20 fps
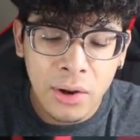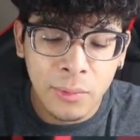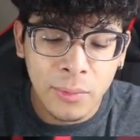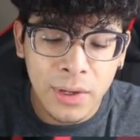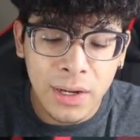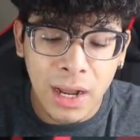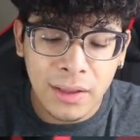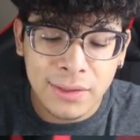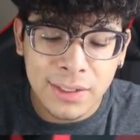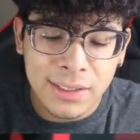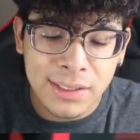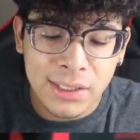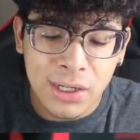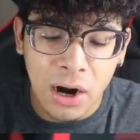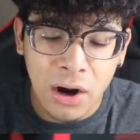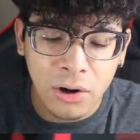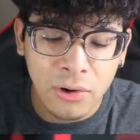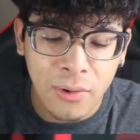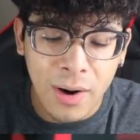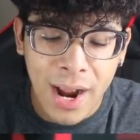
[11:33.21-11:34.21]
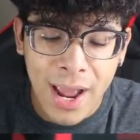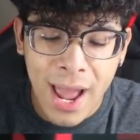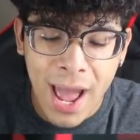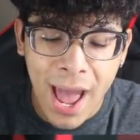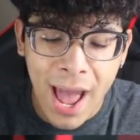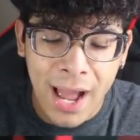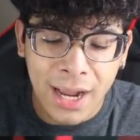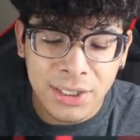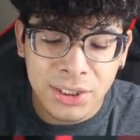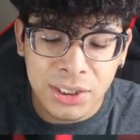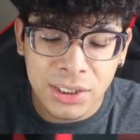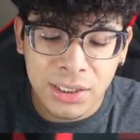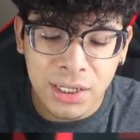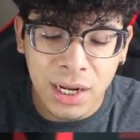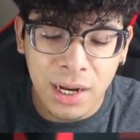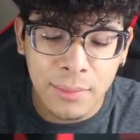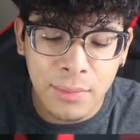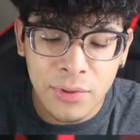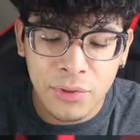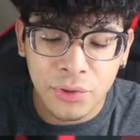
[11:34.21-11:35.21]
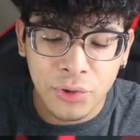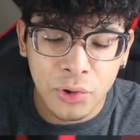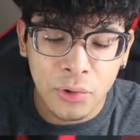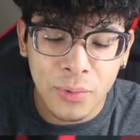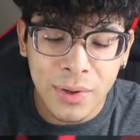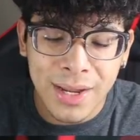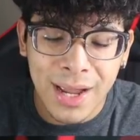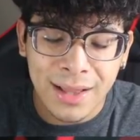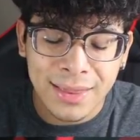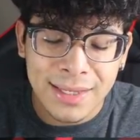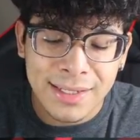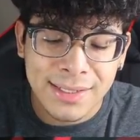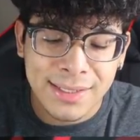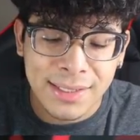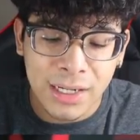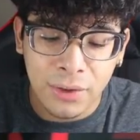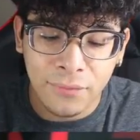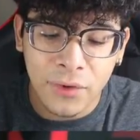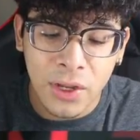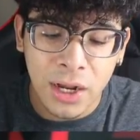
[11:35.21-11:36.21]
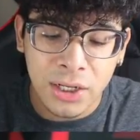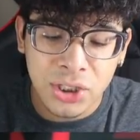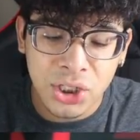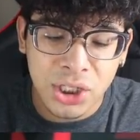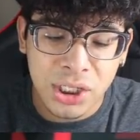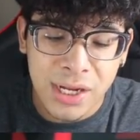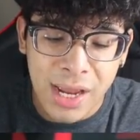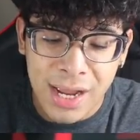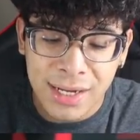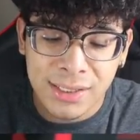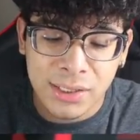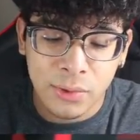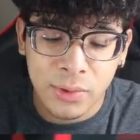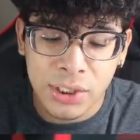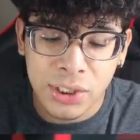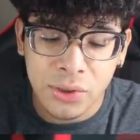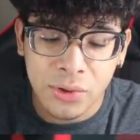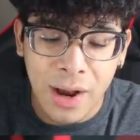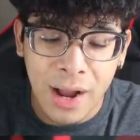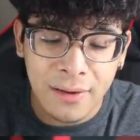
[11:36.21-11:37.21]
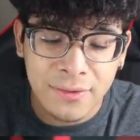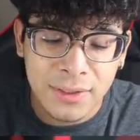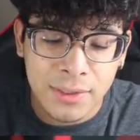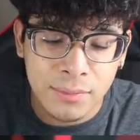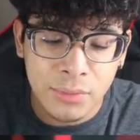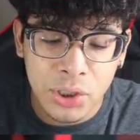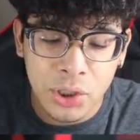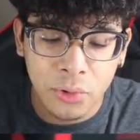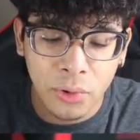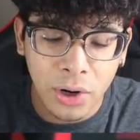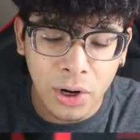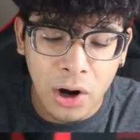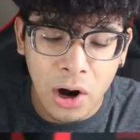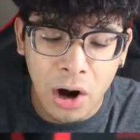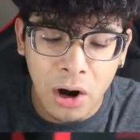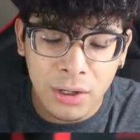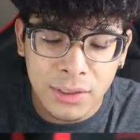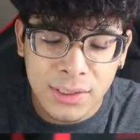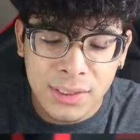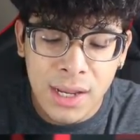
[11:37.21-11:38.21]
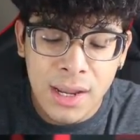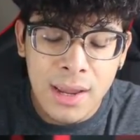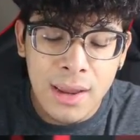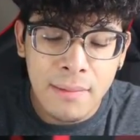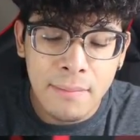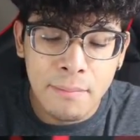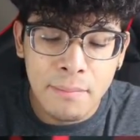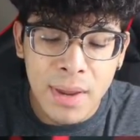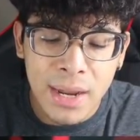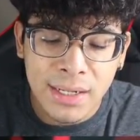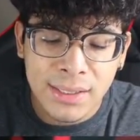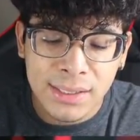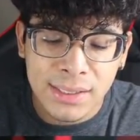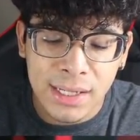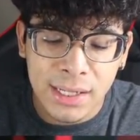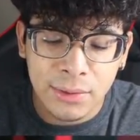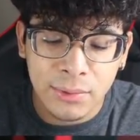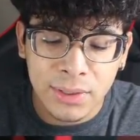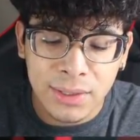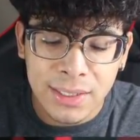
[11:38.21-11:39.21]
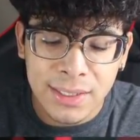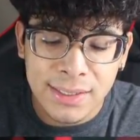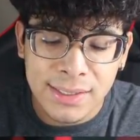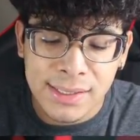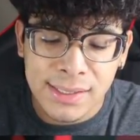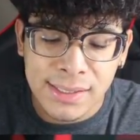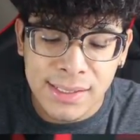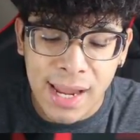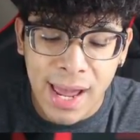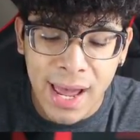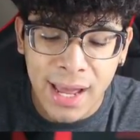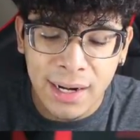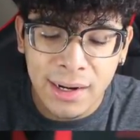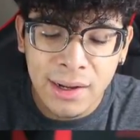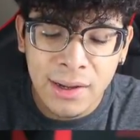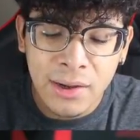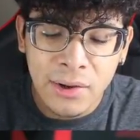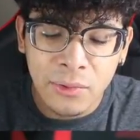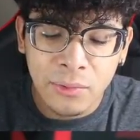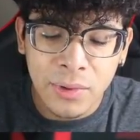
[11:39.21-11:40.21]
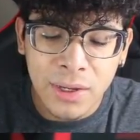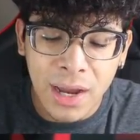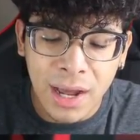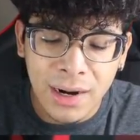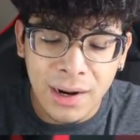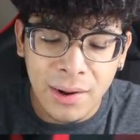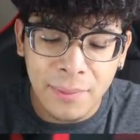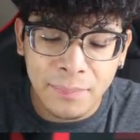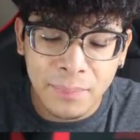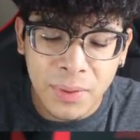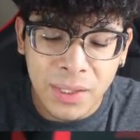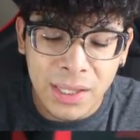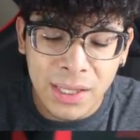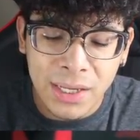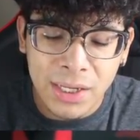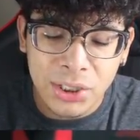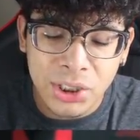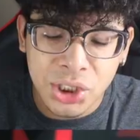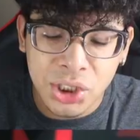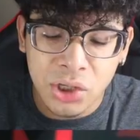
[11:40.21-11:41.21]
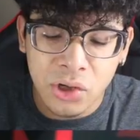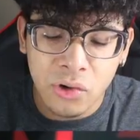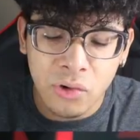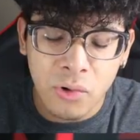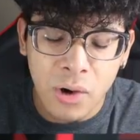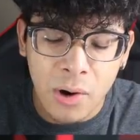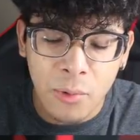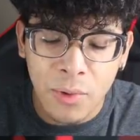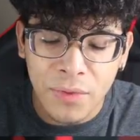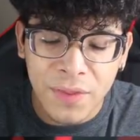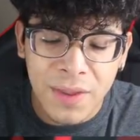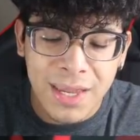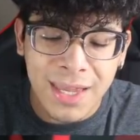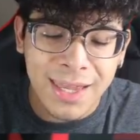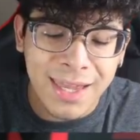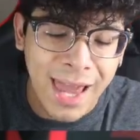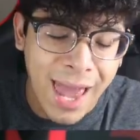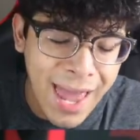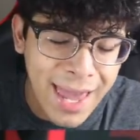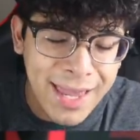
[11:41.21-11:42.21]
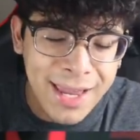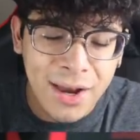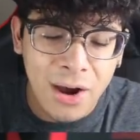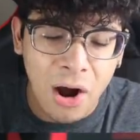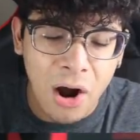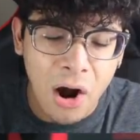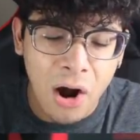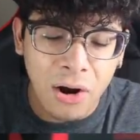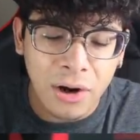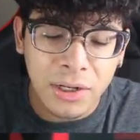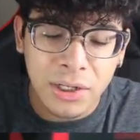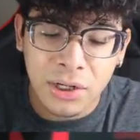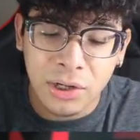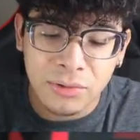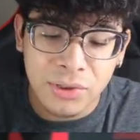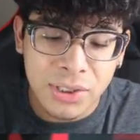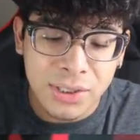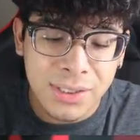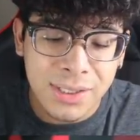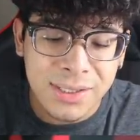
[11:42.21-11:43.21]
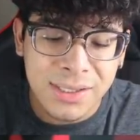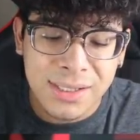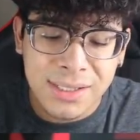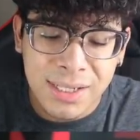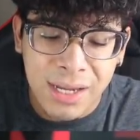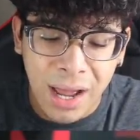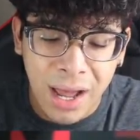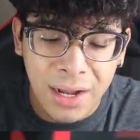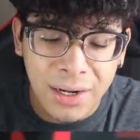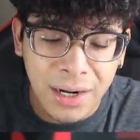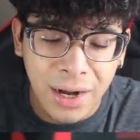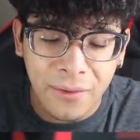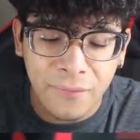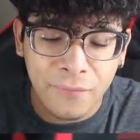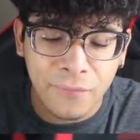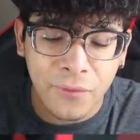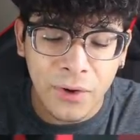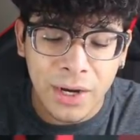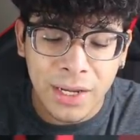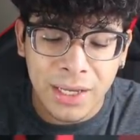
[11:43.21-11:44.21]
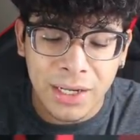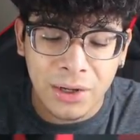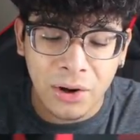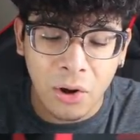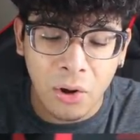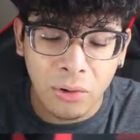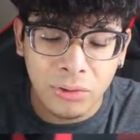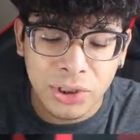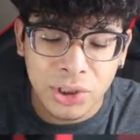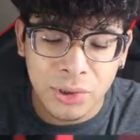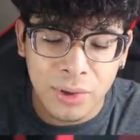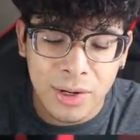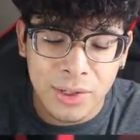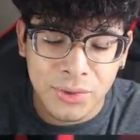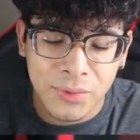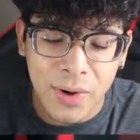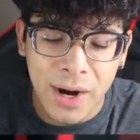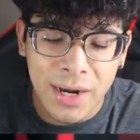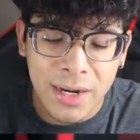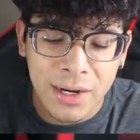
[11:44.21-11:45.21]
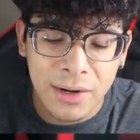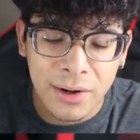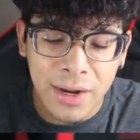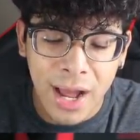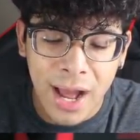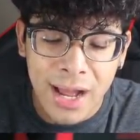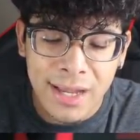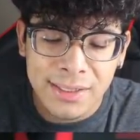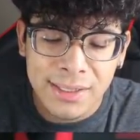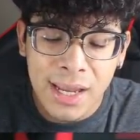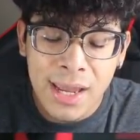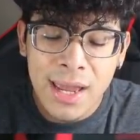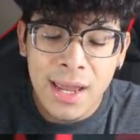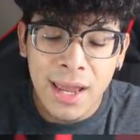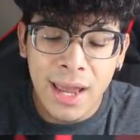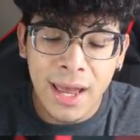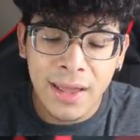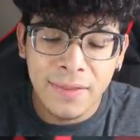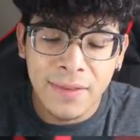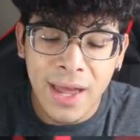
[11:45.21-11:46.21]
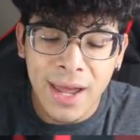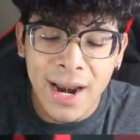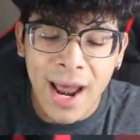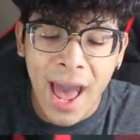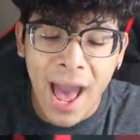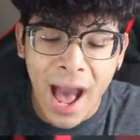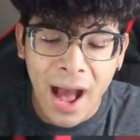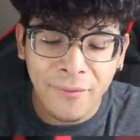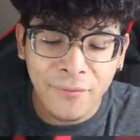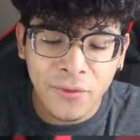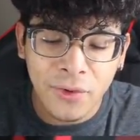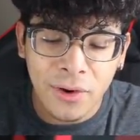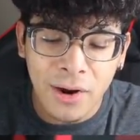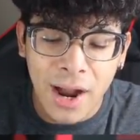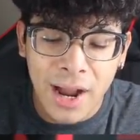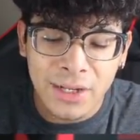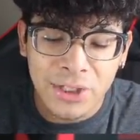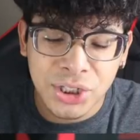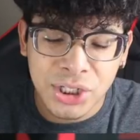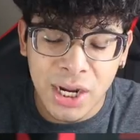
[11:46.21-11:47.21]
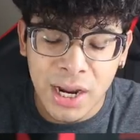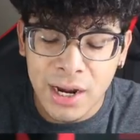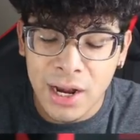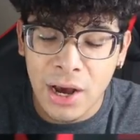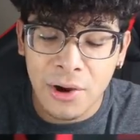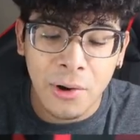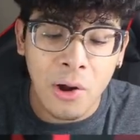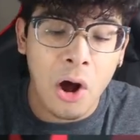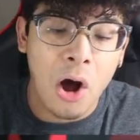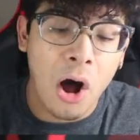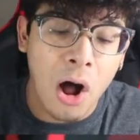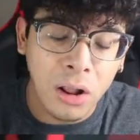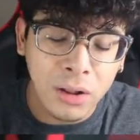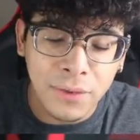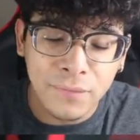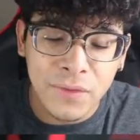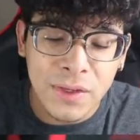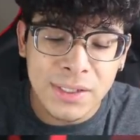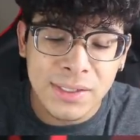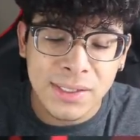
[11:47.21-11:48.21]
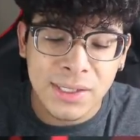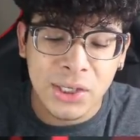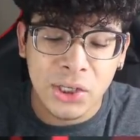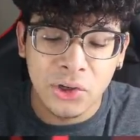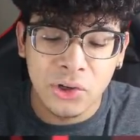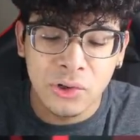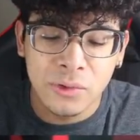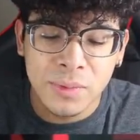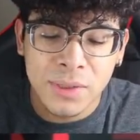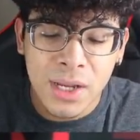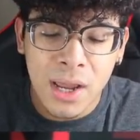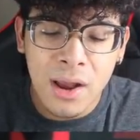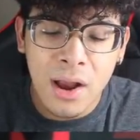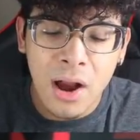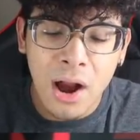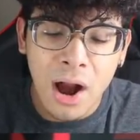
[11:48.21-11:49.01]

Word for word: We got the Darkrai action coming through. We got the Sylveon G X, so we do have some newer cards mixed in with this set. We got a Pikachu with a Gengar, you know, just a ton of freaking Ultra Rares right here, guys. And then after I check out all of these cubes,